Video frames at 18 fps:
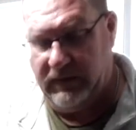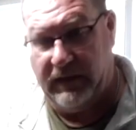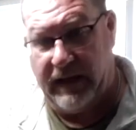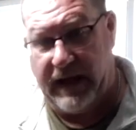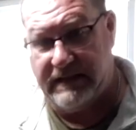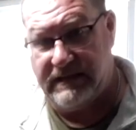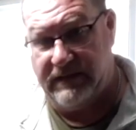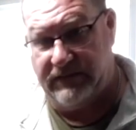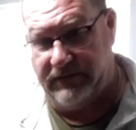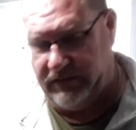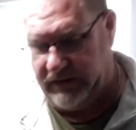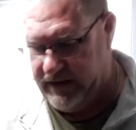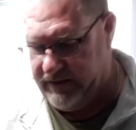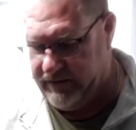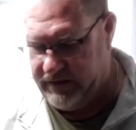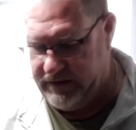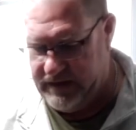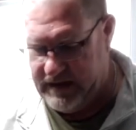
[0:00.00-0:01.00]
Lots of
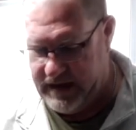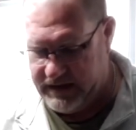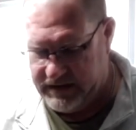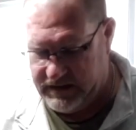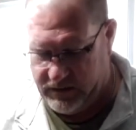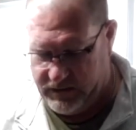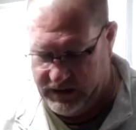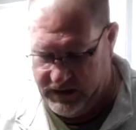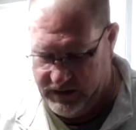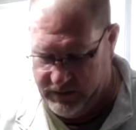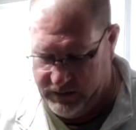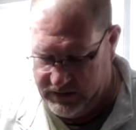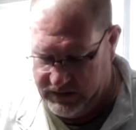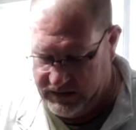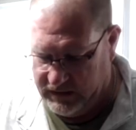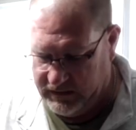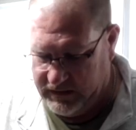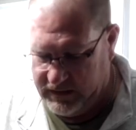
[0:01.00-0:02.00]
flavor in that. So when you
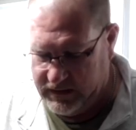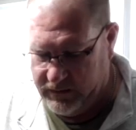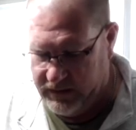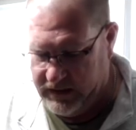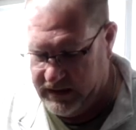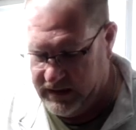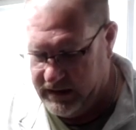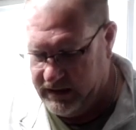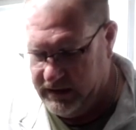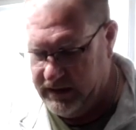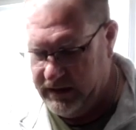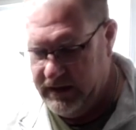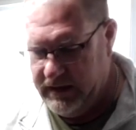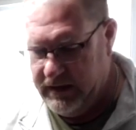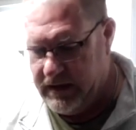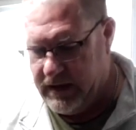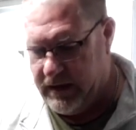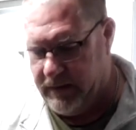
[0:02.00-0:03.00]
put the liquid in,
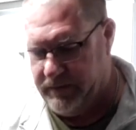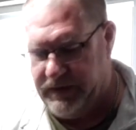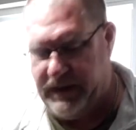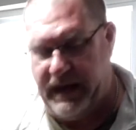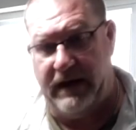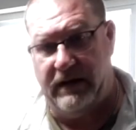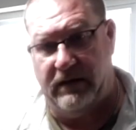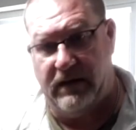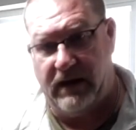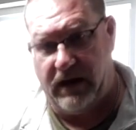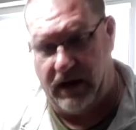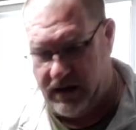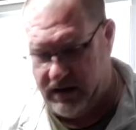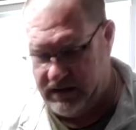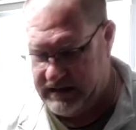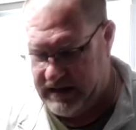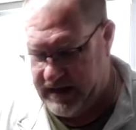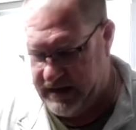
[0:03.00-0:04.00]
that'll
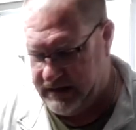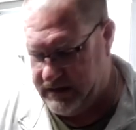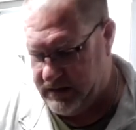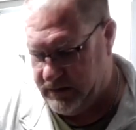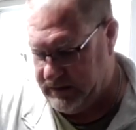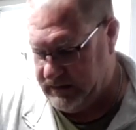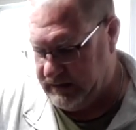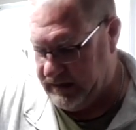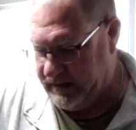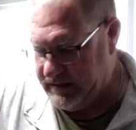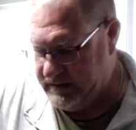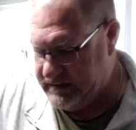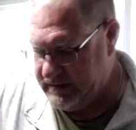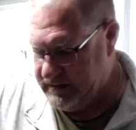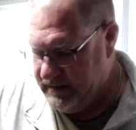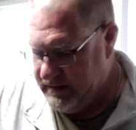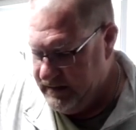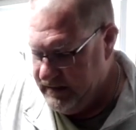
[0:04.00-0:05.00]
cause that to
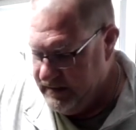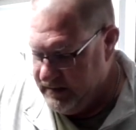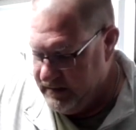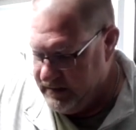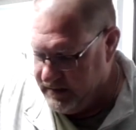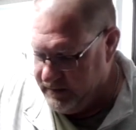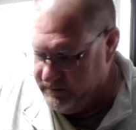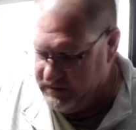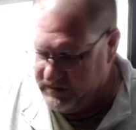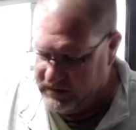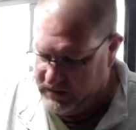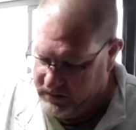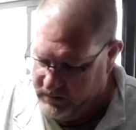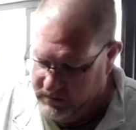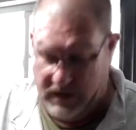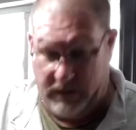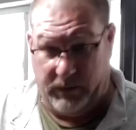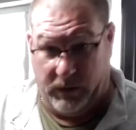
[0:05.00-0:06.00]
release.
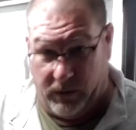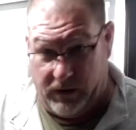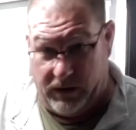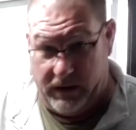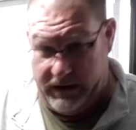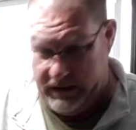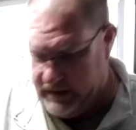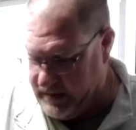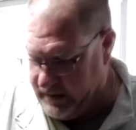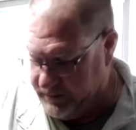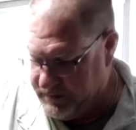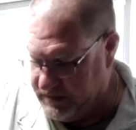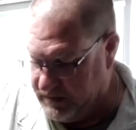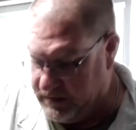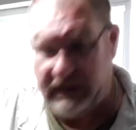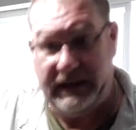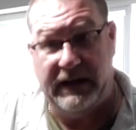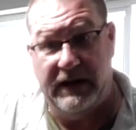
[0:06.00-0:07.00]
So number 1, it helps
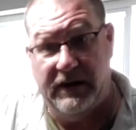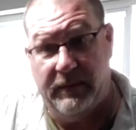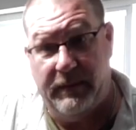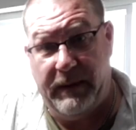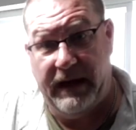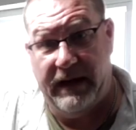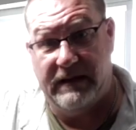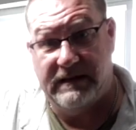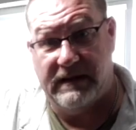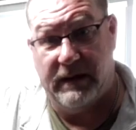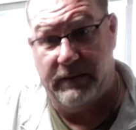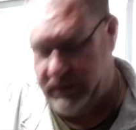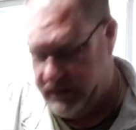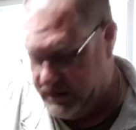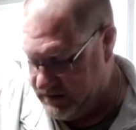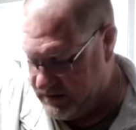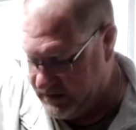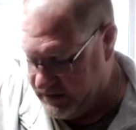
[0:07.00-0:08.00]
you clean your pans
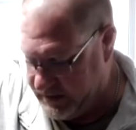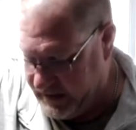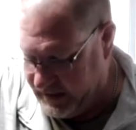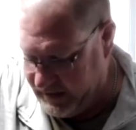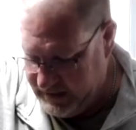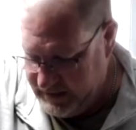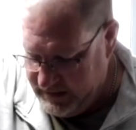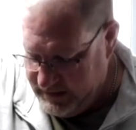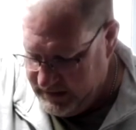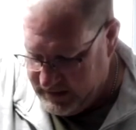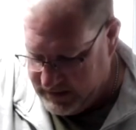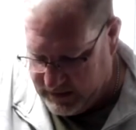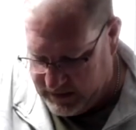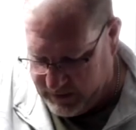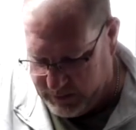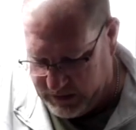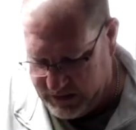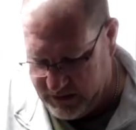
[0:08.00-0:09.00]
up, which is great.
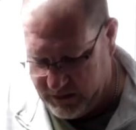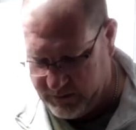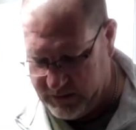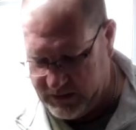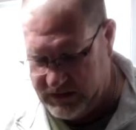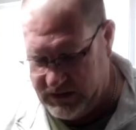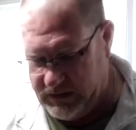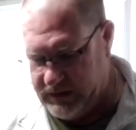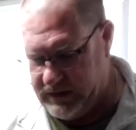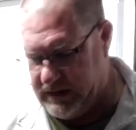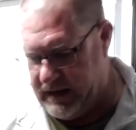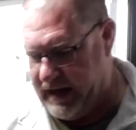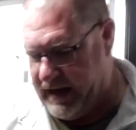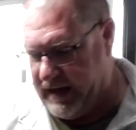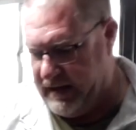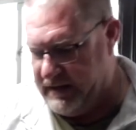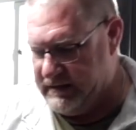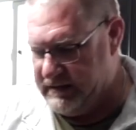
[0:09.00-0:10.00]
But number 2, it
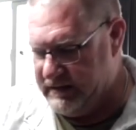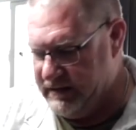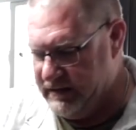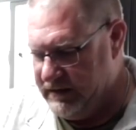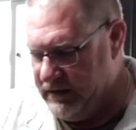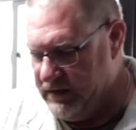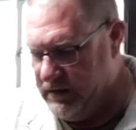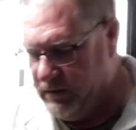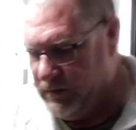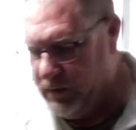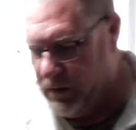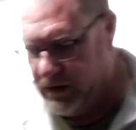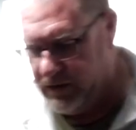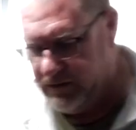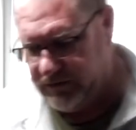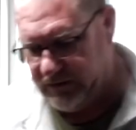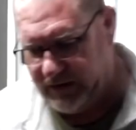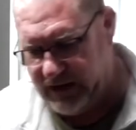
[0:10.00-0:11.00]
adds, you know,
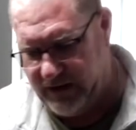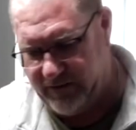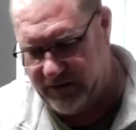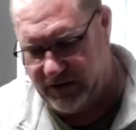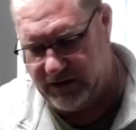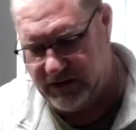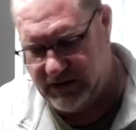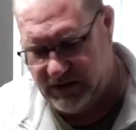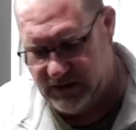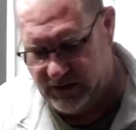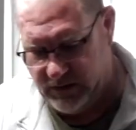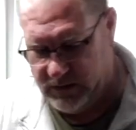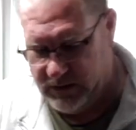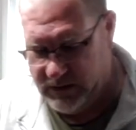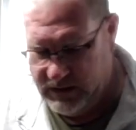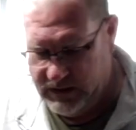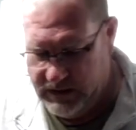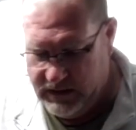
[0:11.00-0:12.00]
more flavor
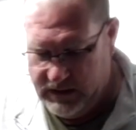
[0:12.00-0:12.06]
to,